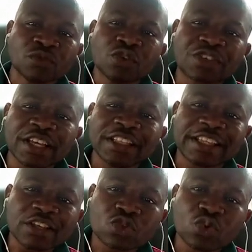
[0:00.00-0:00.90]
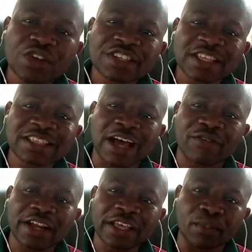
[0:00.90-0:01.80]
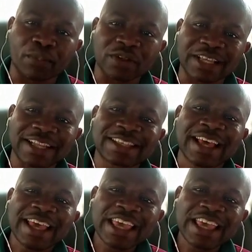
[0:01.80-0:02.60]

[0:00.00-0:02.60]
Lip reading: You see, these two reasons are very important